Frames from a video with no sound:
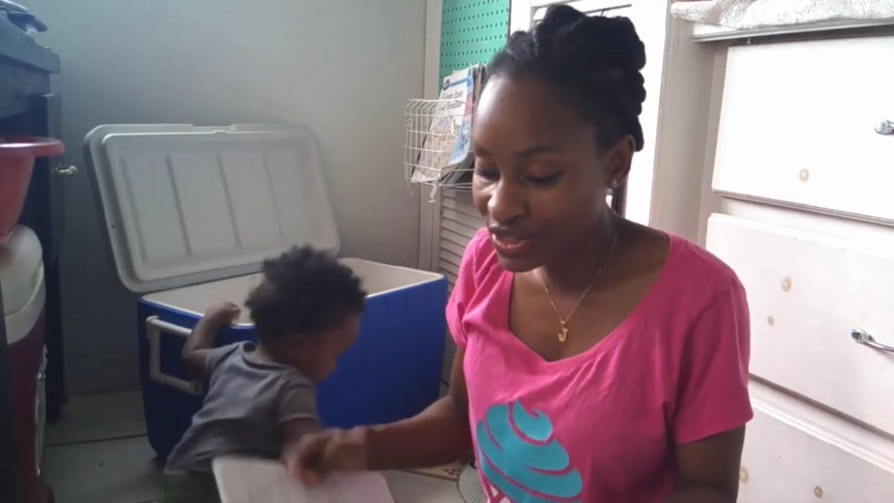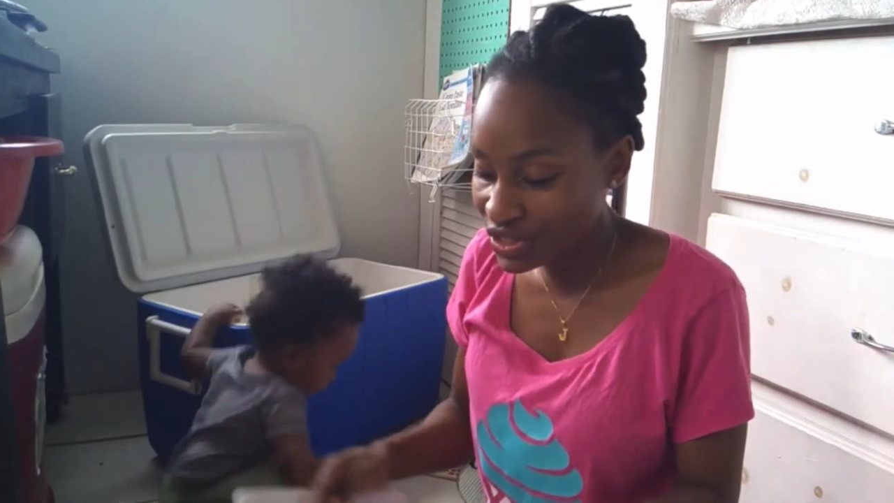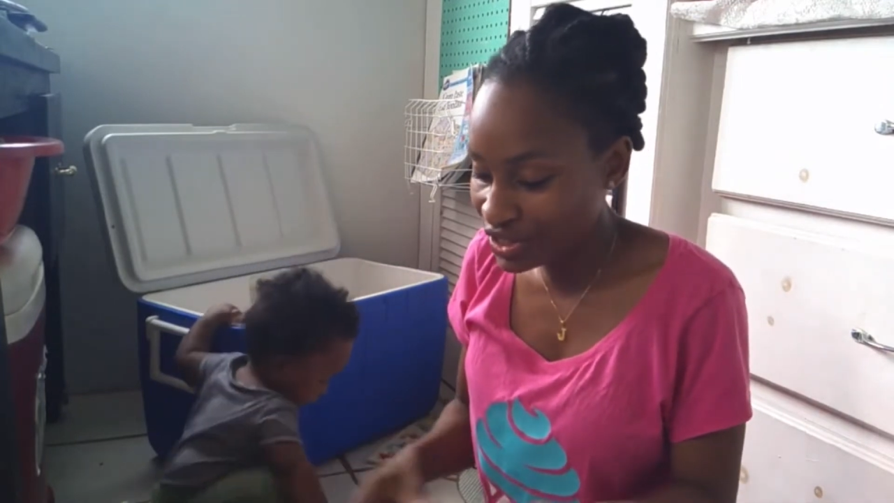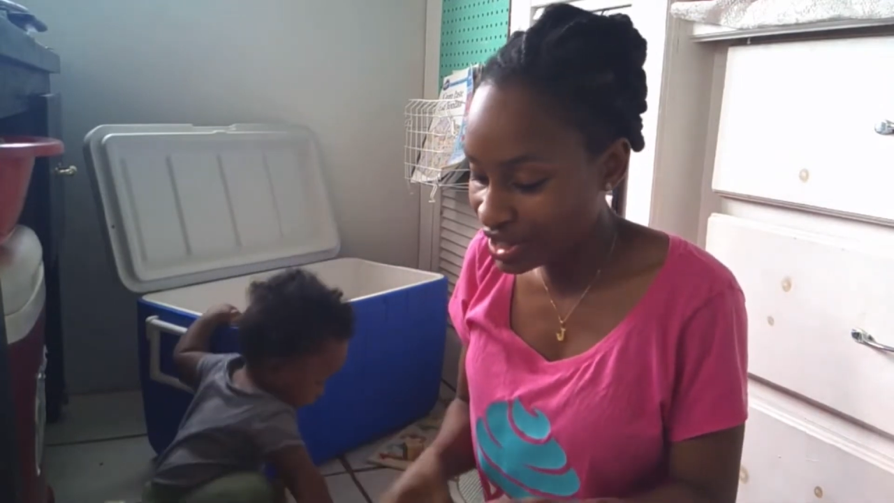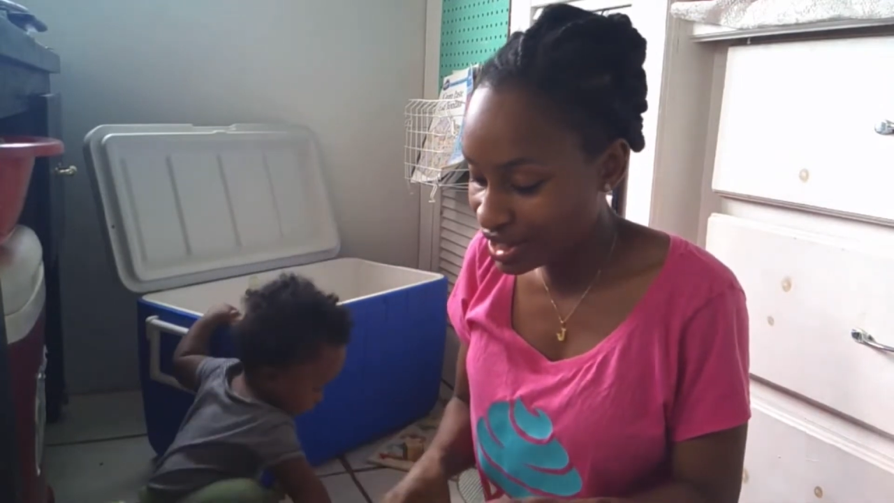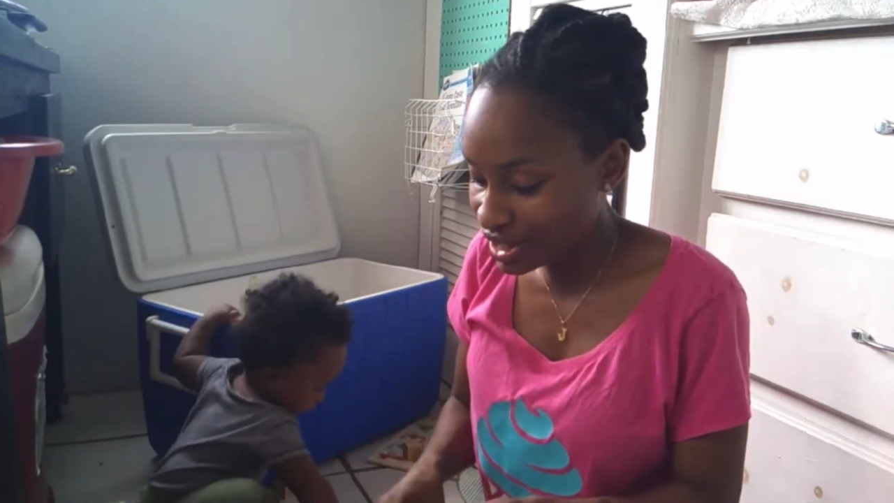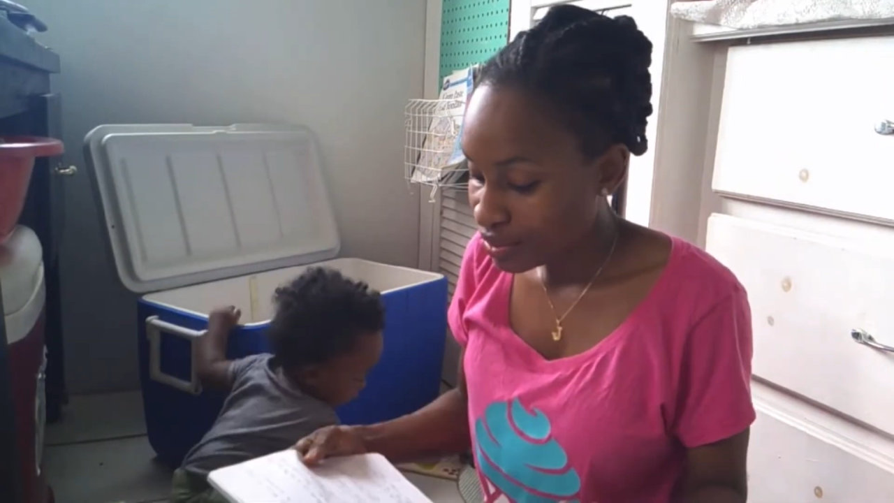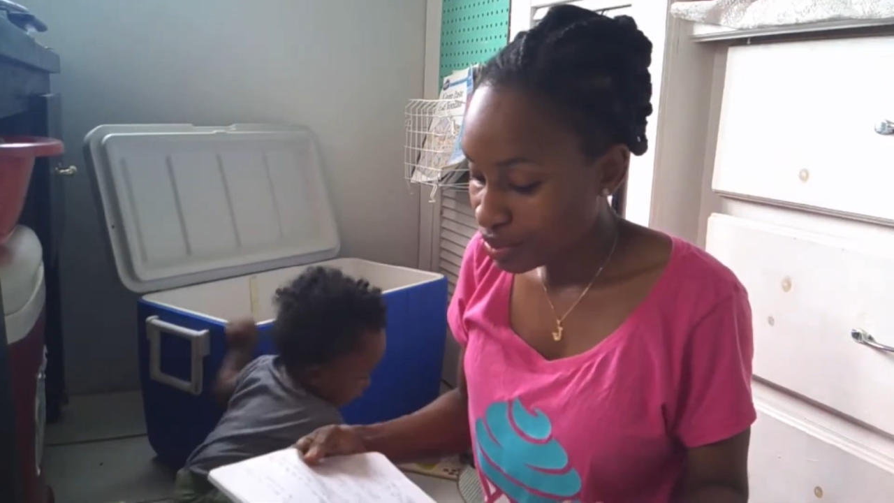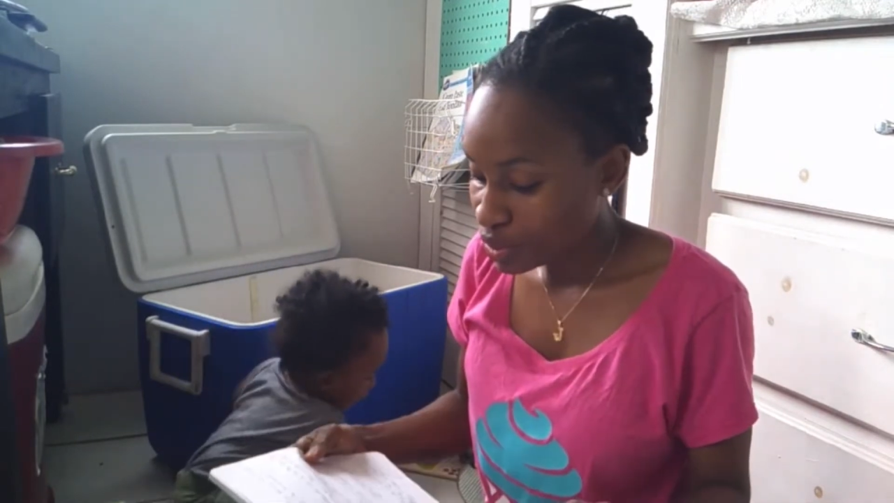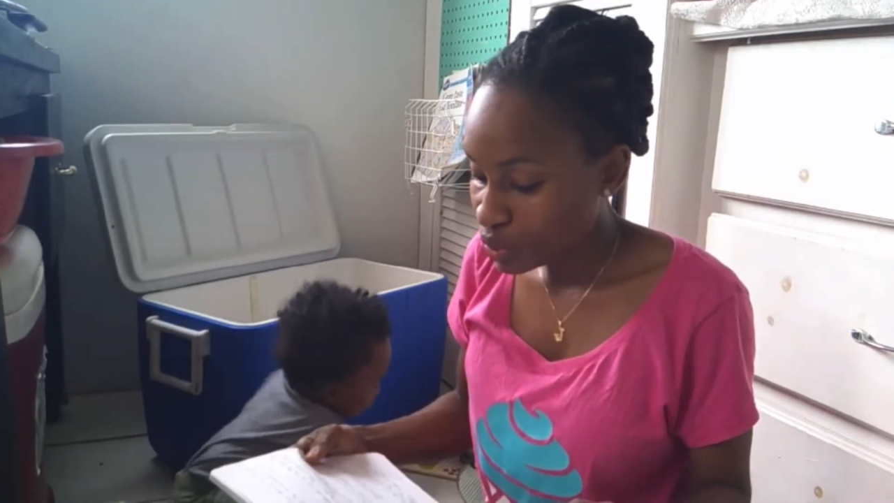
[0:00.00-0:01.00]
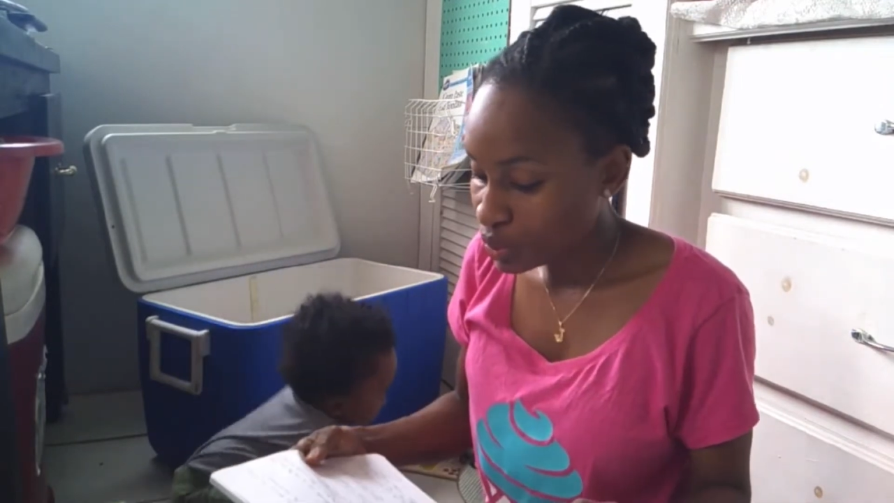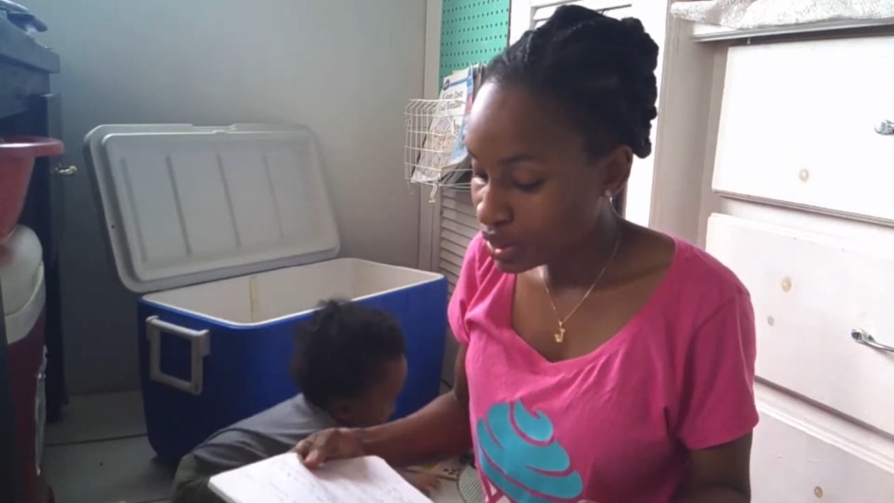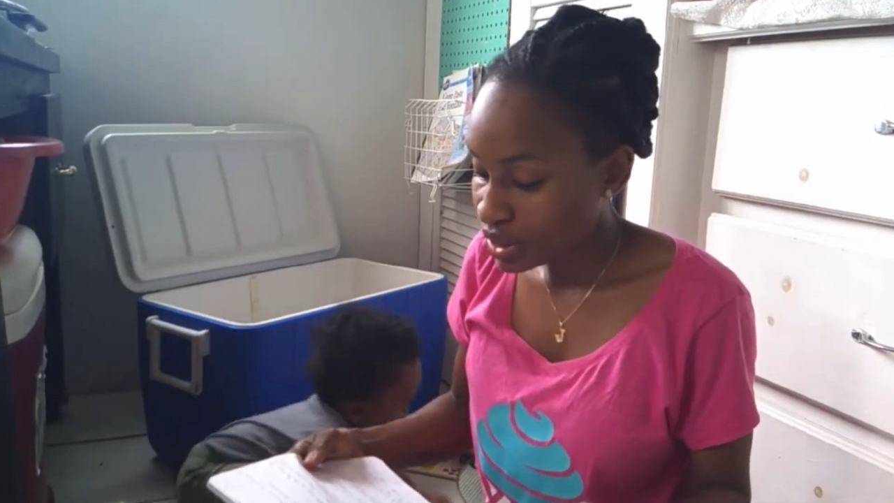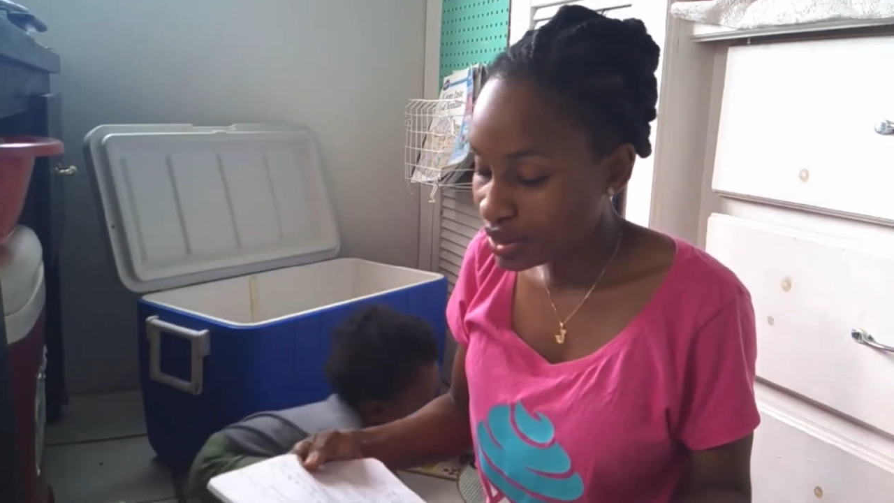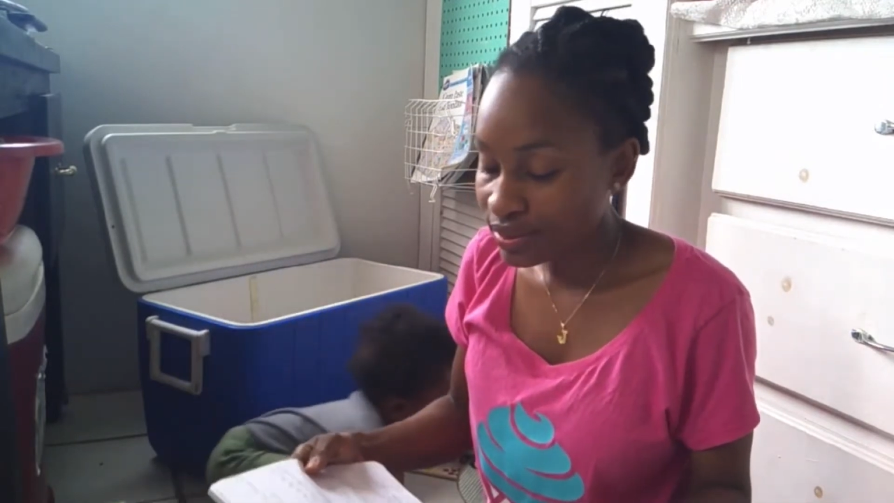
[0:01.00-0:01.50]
sugar from the cooler.